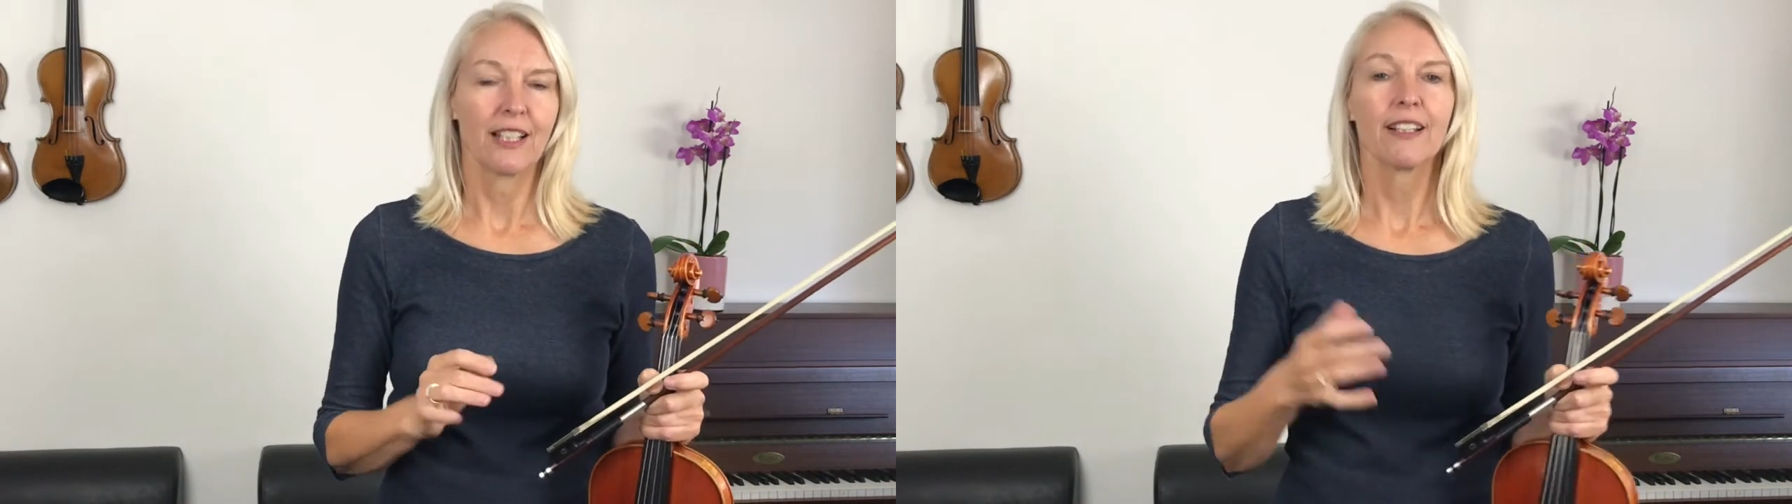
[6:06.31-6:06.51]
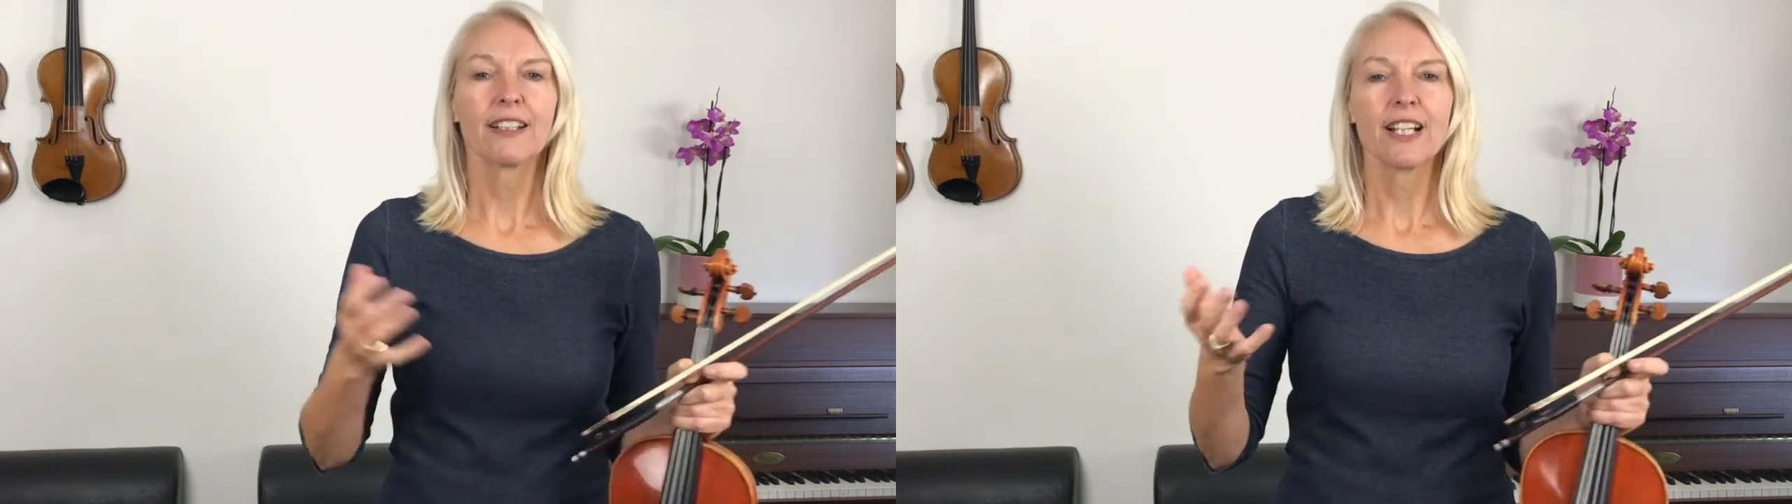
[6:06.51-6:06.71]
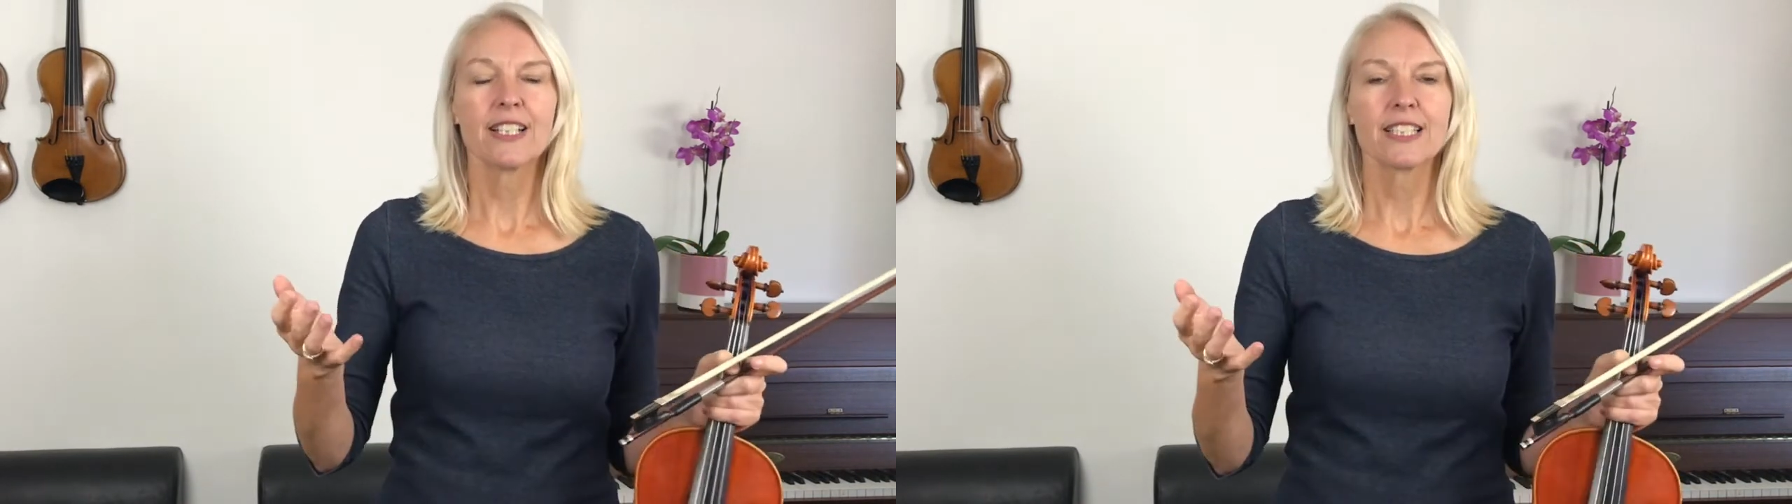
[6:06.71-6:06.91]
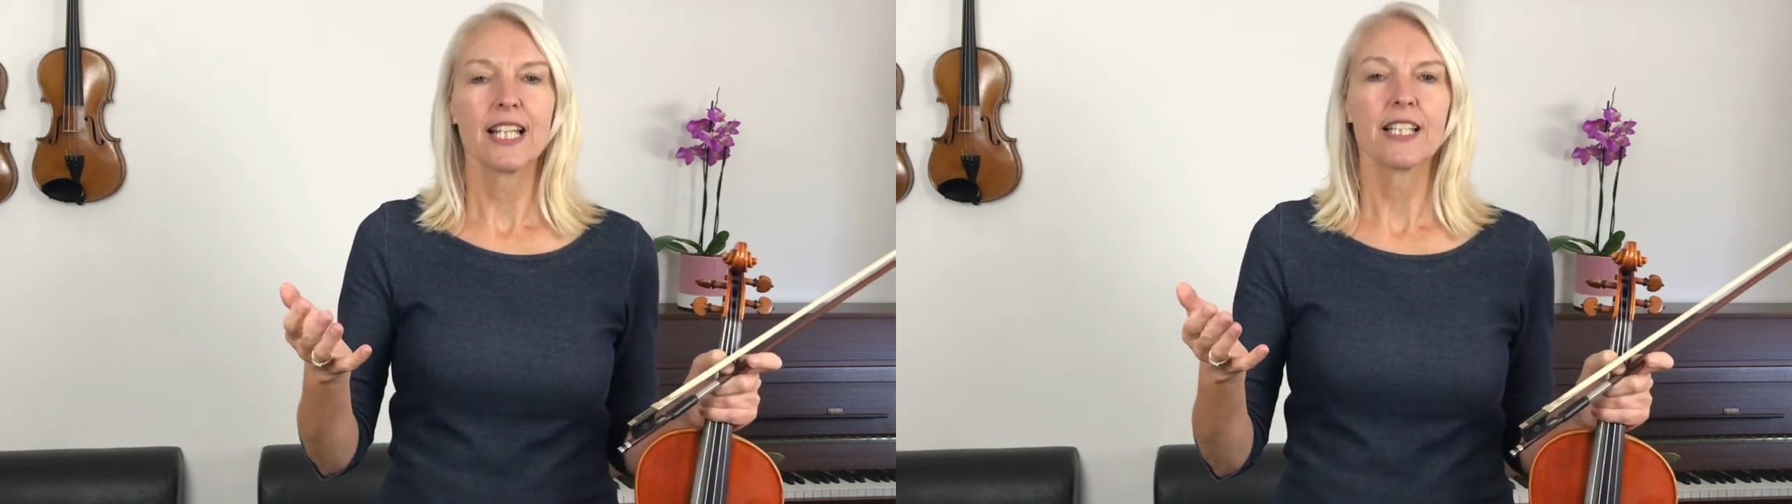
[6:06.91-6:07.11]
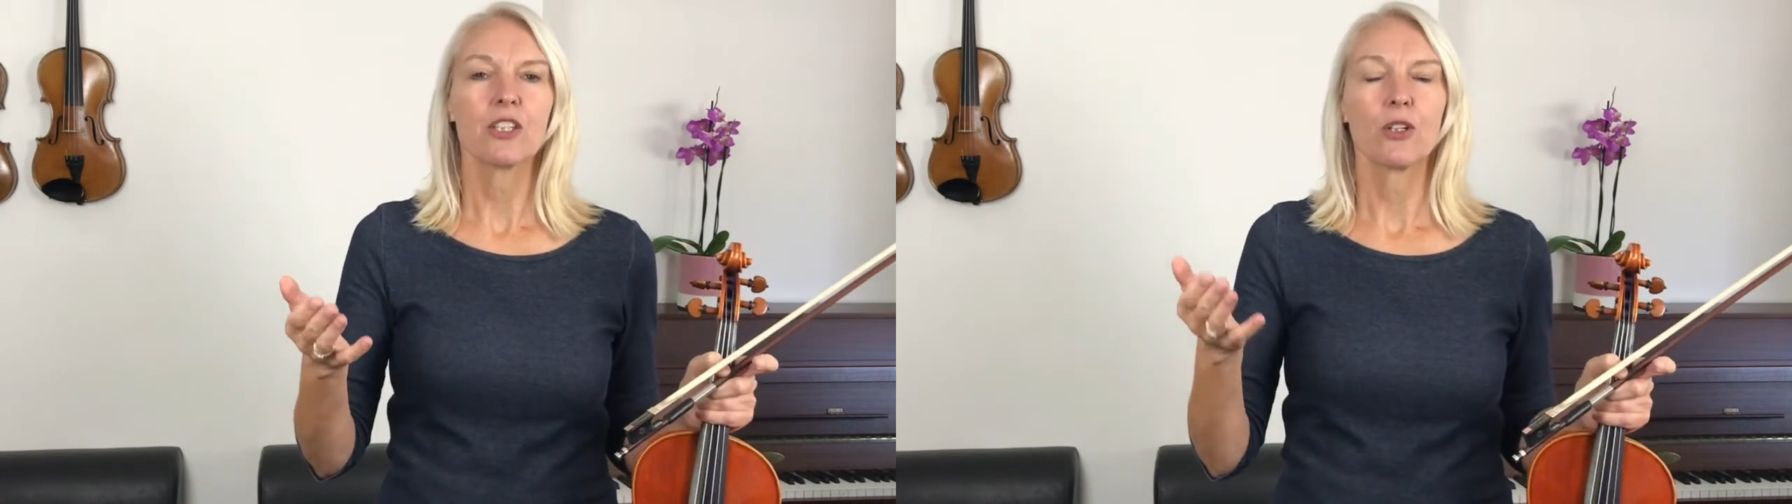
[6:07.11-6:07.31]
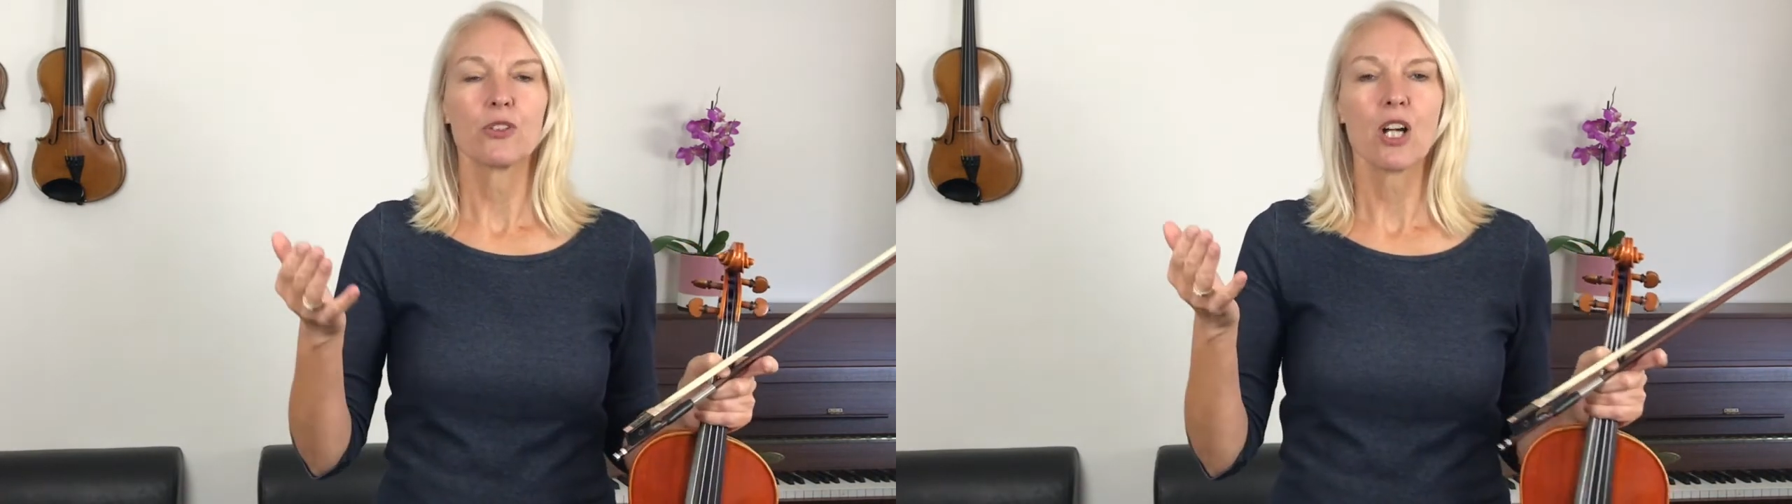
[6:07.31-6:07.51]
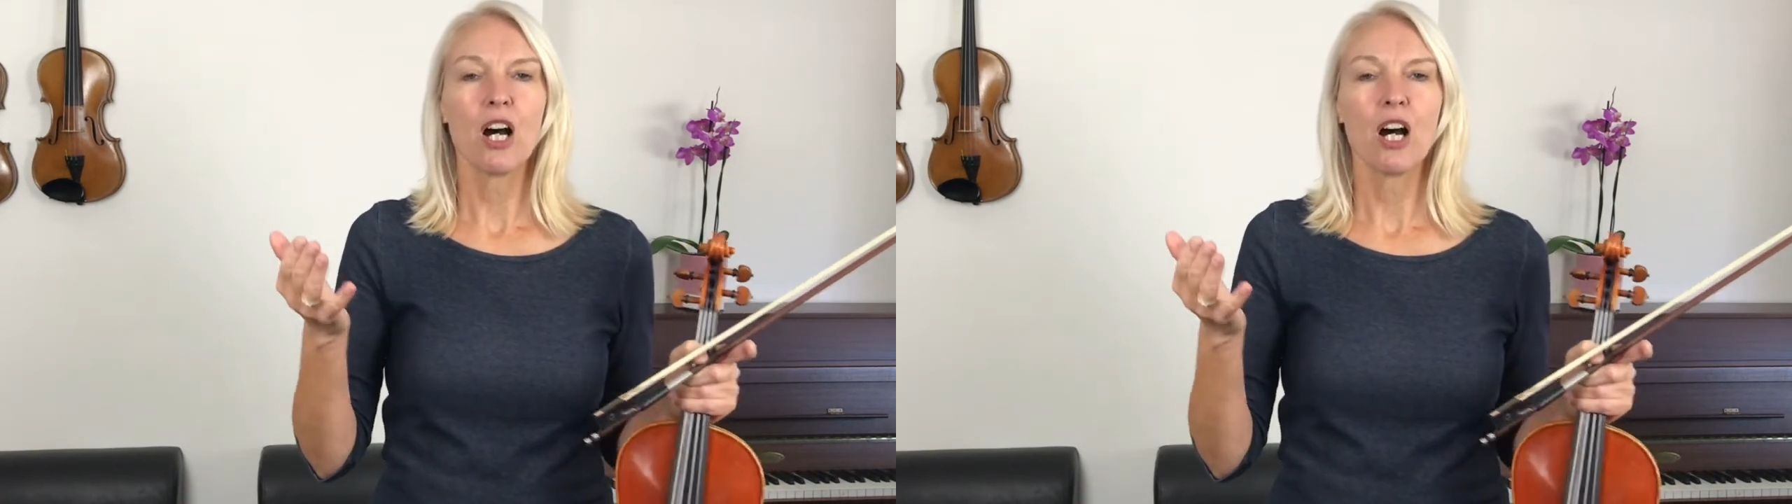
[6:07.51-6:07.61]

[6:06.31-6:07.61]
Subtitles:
And like I said, those